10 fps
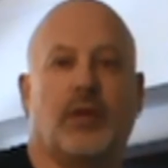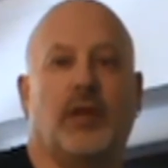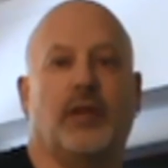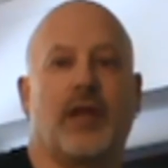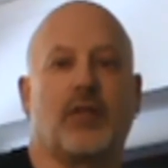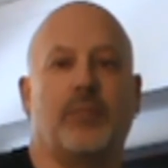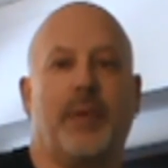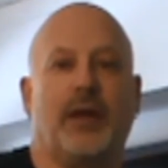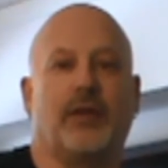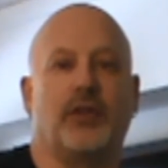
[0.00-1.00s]
a nice little
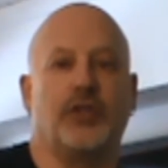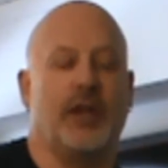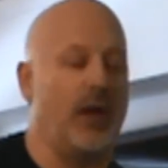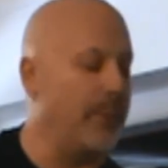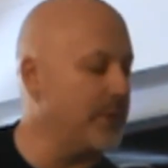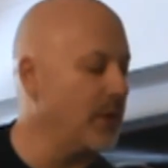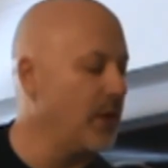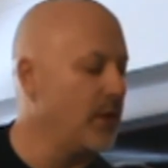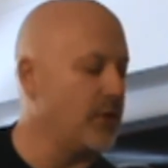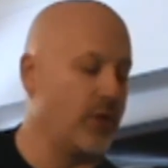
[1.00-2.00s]
bend on the G helps.
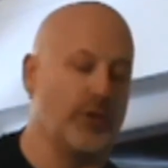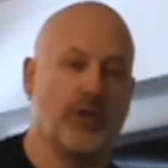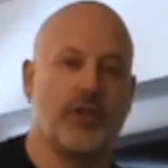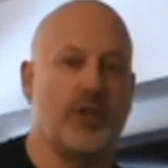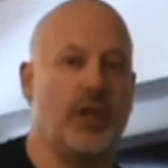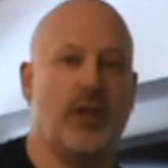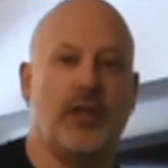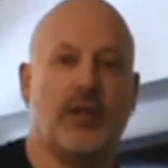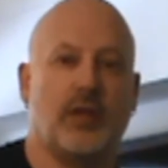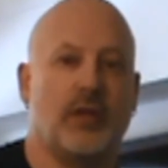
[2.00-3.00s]
So just C,
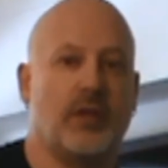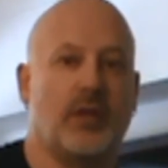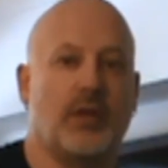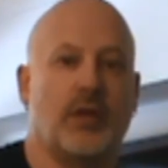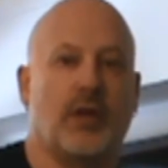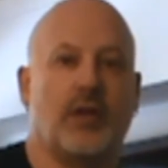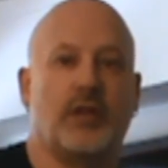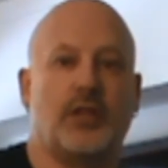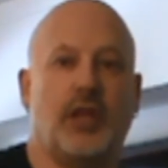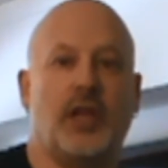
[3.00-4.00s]

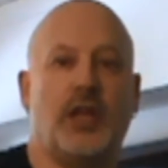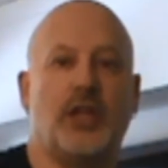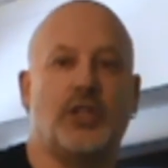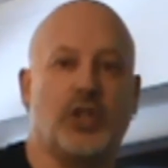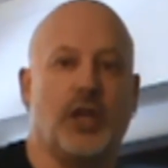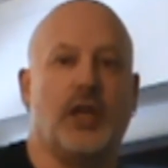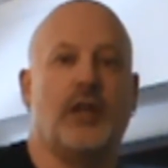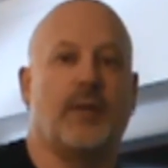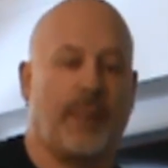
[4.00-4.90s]
D, G.